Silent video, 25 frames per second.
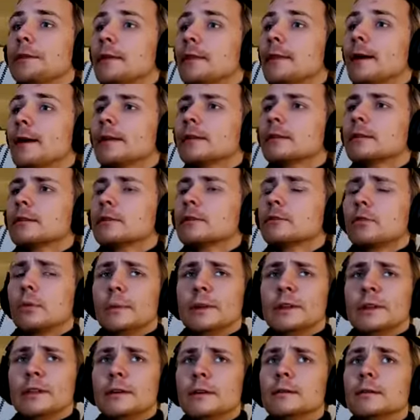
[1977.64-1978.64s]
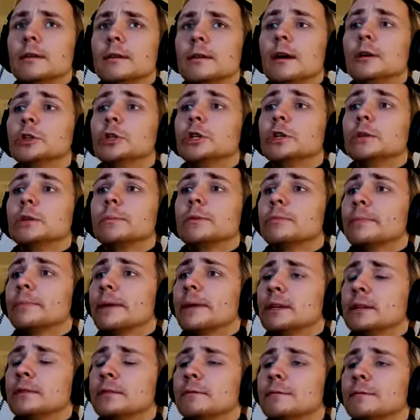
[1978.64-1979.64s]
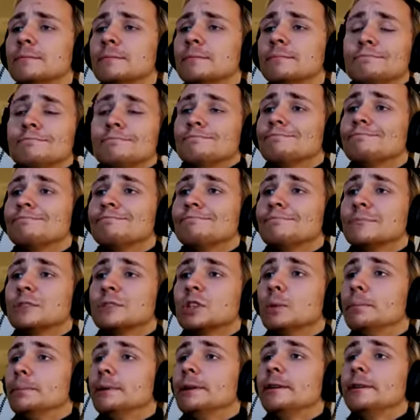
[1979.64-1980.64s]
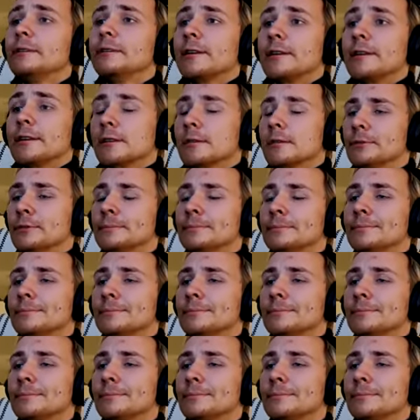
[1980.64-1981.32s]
that's, from an ecological perspective, completely sensible.